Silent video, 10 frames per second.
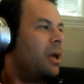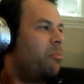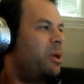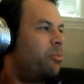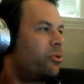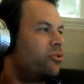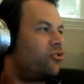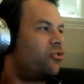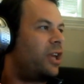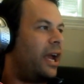people are
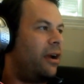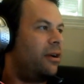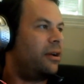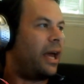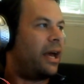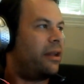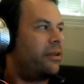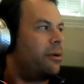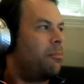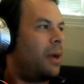scared out of
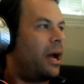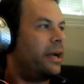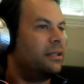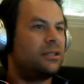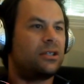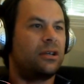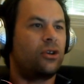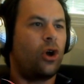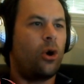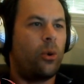their minds to
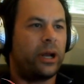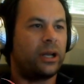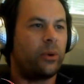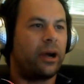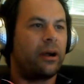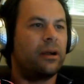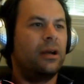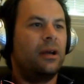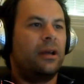go anywhere.